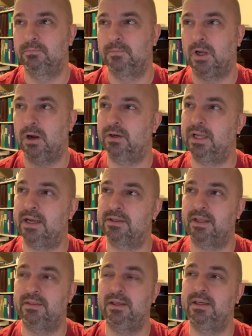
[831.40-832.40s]
car tax,
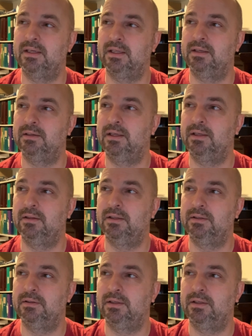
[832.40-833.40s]
I think in
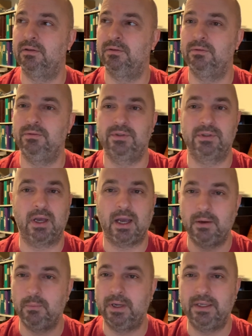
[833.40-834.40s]
England includes
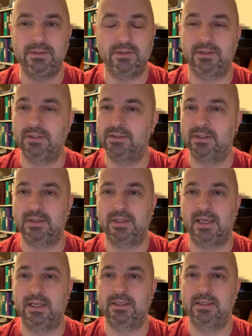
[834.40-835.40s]
highways and things like
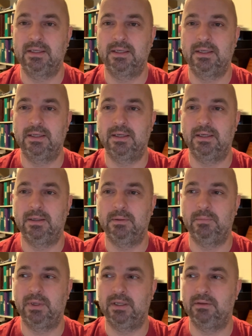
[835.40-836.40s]
that.
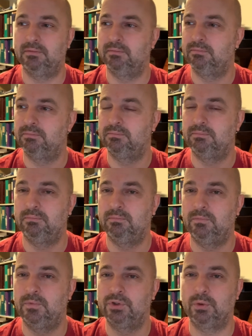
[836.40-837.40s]
Um, and
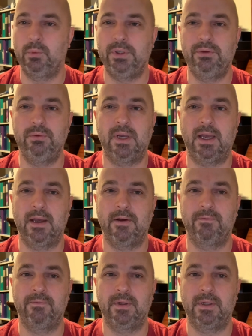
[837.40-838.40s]
so we do
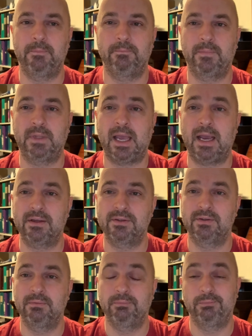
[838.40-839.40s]
have um,
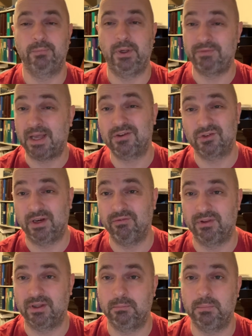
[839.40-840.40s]
tax we have tax on
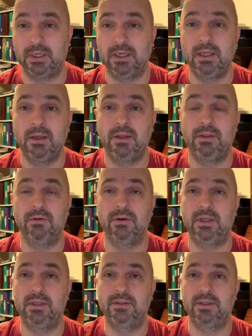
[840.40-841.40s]
everything, but there
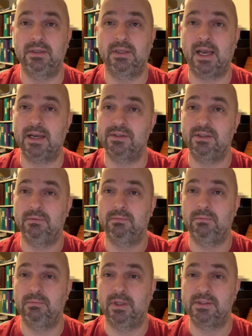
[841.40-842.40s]
is a tax
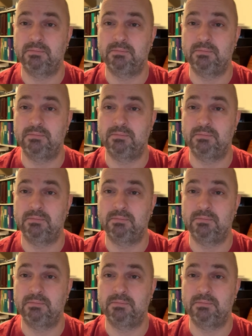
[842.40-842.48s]
that's